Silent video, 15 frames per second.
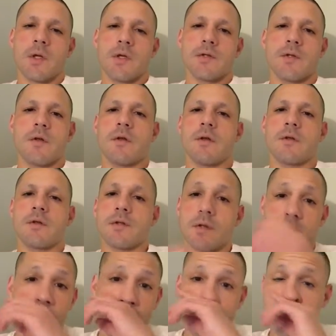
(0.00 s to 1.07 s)
So
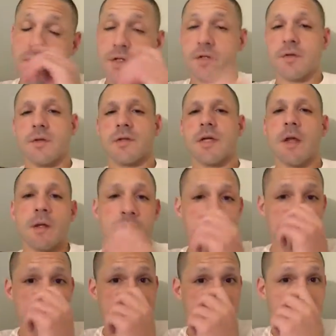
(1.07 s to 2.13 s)
the artificial
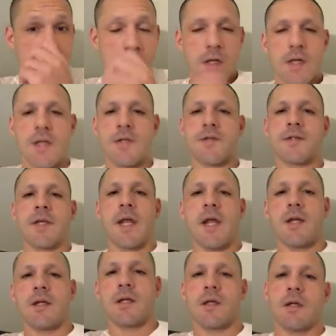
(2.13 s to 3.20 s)
intelligence is
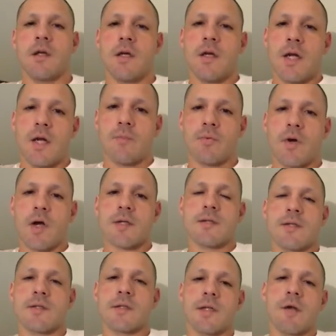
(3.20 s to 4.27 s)
scanning and
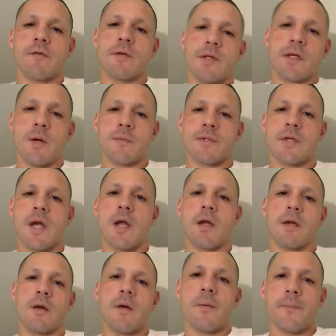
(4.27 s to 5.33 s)
processing everything I'm
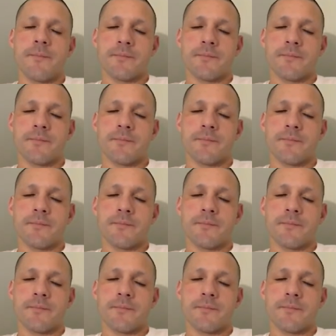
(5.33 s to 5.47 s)
saying,